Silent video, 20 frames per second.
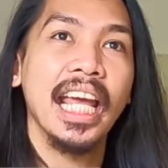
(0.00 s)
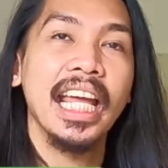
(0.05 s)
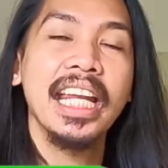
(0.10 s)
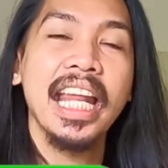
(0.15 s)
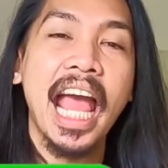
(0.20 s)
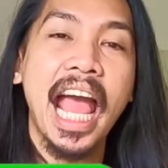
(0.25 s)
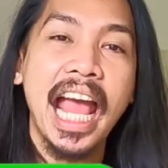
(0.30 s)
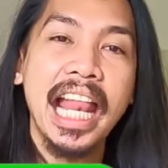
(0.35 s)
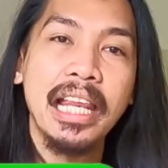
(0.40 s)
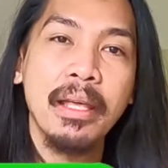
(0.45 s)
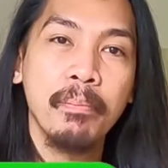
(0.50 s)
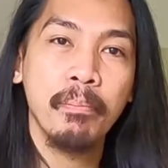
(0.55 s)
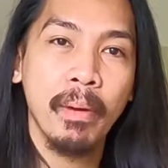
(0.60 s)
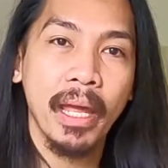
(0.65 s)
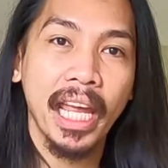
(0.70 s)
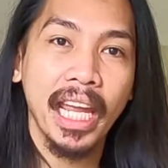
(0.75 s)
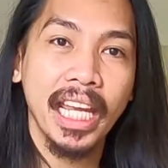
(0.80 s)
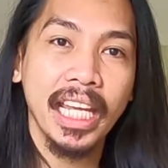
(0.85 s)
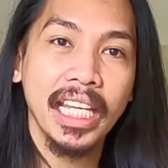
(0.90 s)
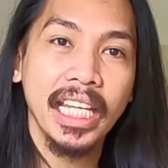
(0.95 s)
and
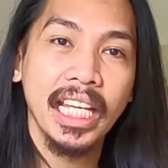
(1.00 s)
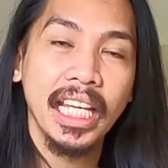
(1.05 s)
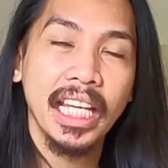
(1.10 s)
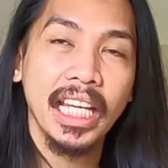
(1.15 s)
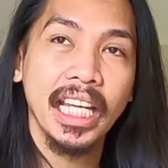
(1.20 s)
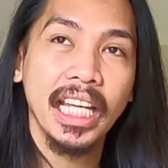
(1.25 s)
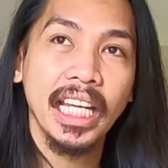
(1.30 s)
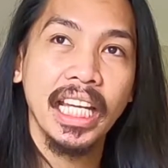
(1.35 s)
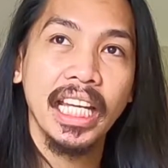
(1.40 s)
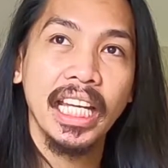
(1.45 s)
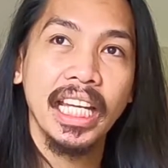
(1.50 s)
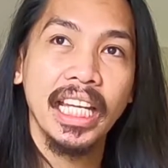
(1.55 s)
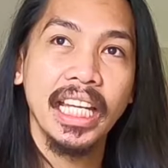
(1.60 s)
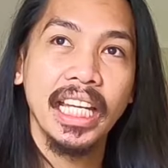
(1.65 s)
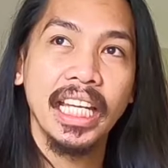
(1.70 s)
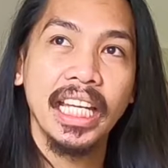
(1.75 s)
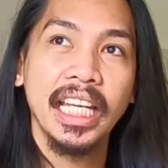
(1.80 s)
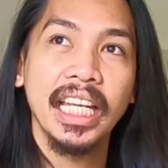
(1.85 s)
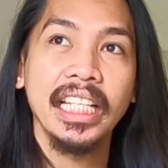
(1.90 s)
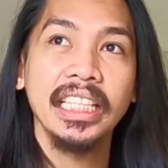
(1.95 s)
Alipay
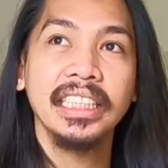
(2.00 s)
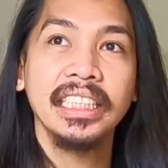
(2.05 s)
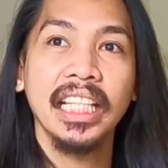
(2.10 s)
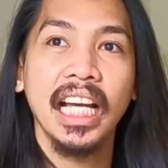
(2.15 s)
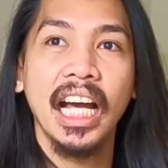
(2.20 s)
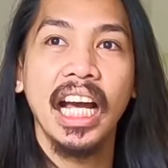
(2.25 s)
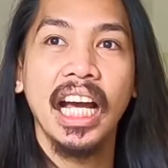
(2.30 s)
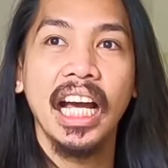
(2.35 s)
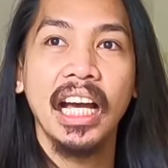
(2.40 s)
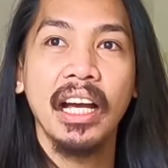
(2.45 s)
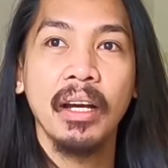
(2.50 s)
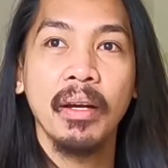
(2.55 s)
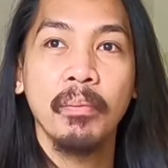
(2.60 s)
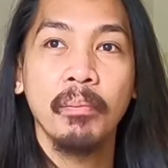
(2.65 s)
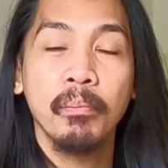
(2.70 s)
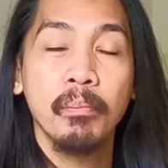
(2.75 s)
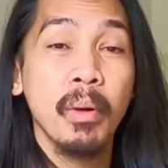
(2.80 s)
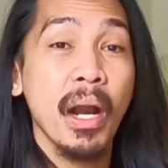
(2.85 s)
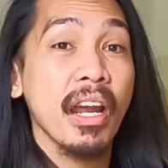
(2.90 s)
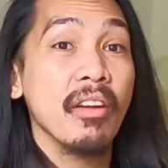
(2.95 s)
is a
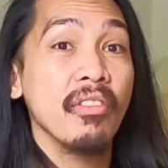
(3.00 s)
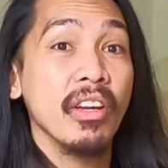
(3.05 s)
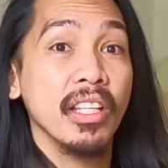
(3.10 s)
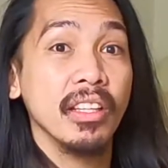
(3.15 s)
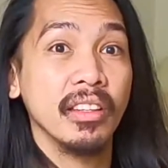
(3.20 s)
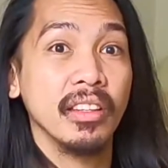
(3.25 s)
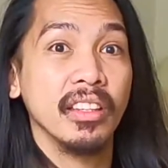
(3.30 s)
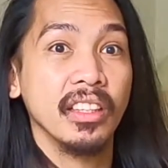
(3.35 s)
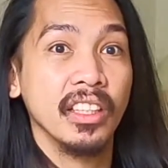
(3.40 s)
private